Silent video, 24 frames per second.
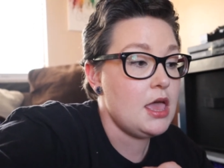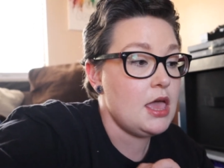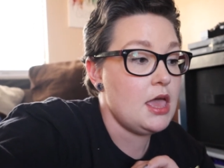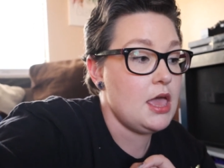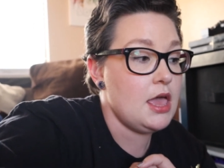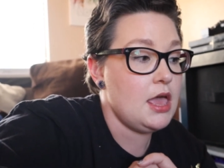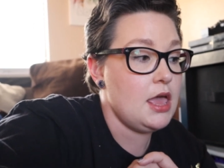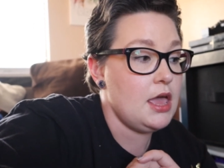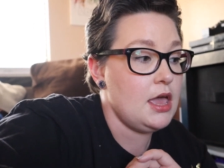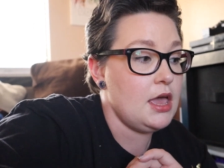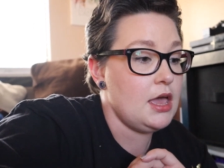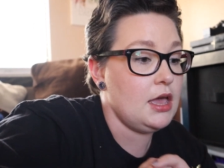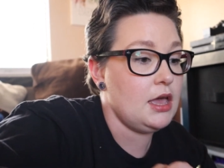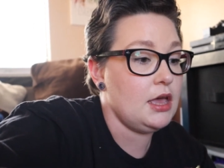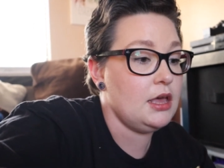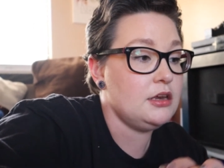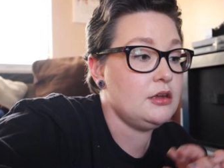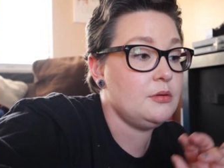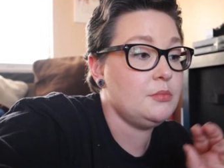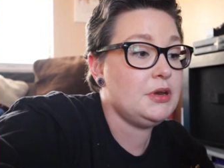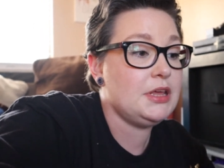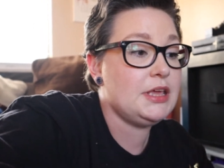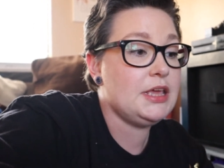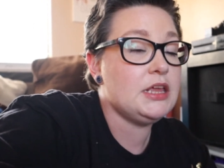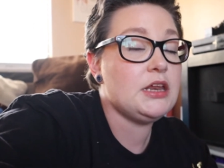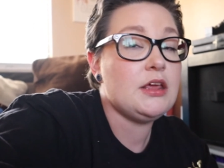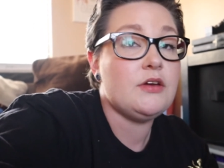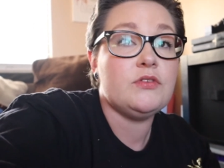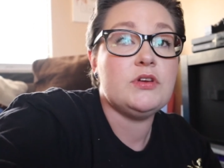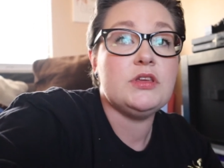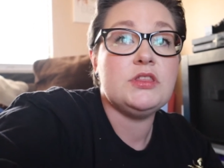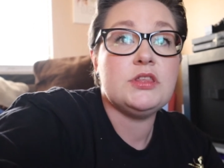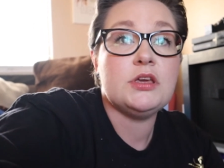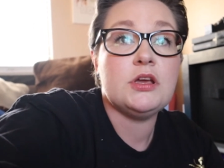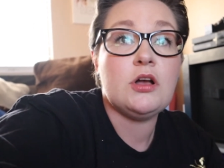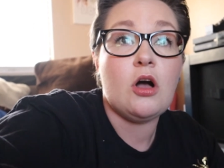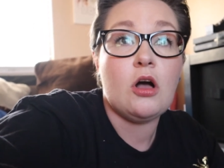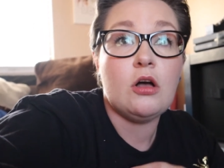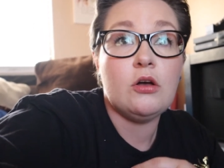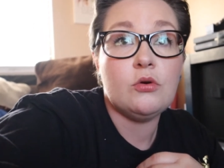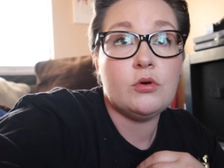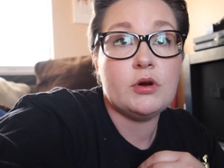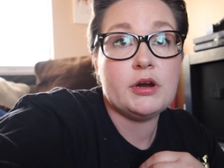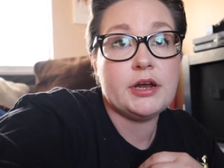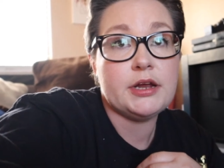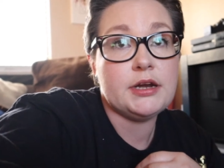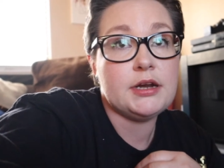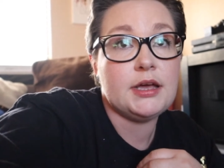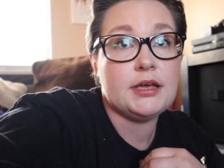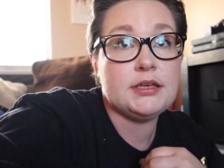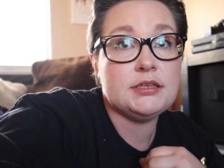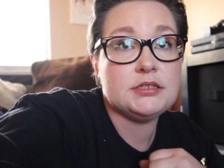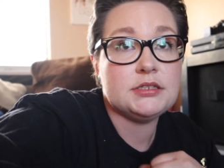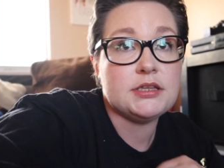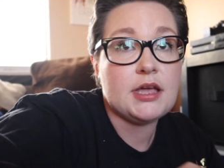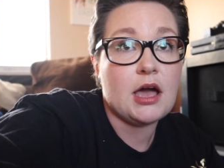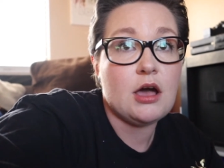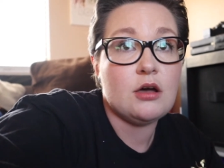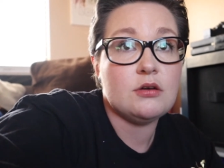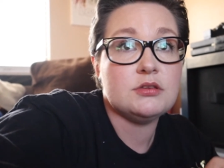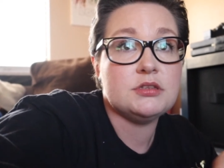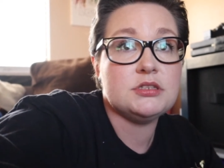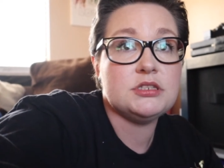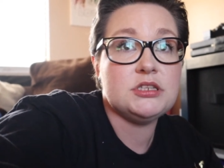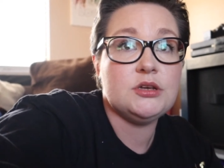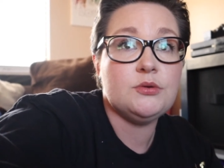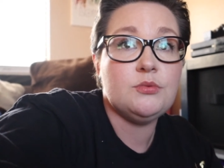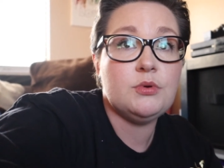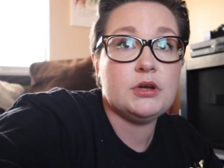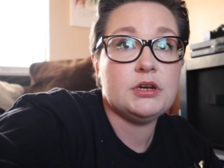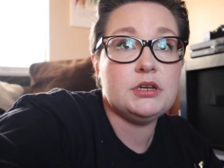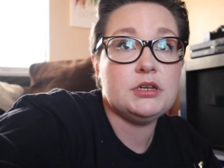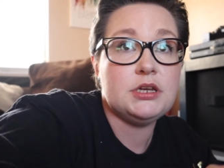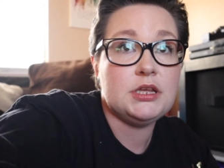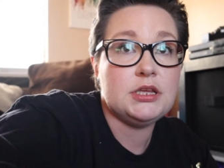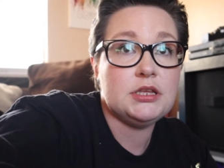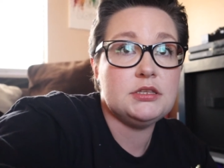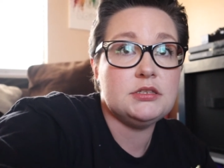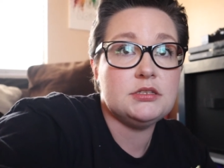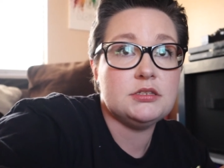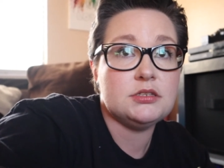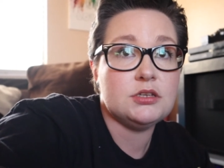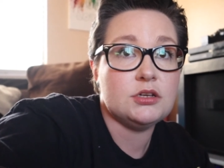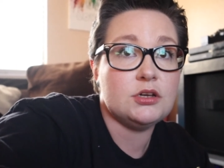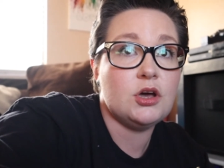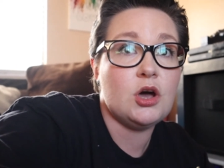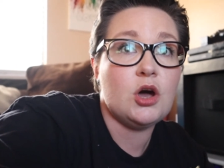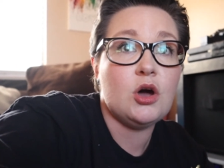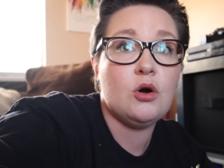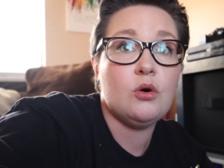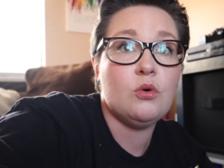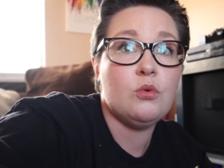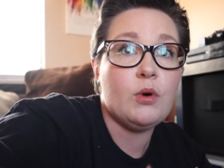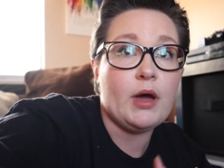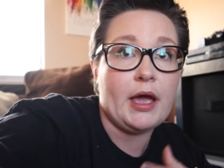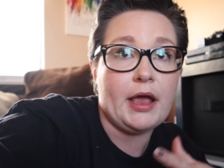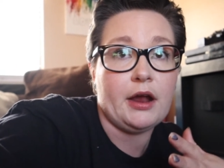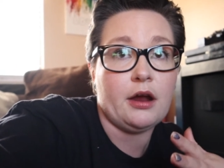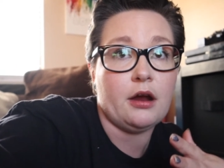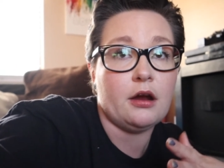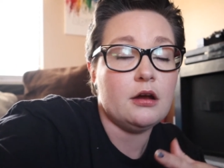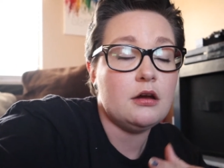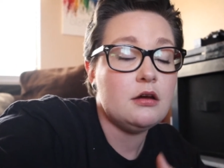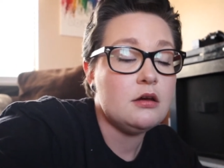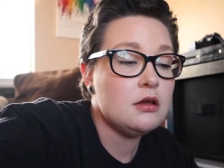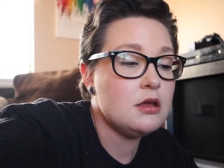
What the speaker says: and I'm going to get everything all organized out, see what needs to go where.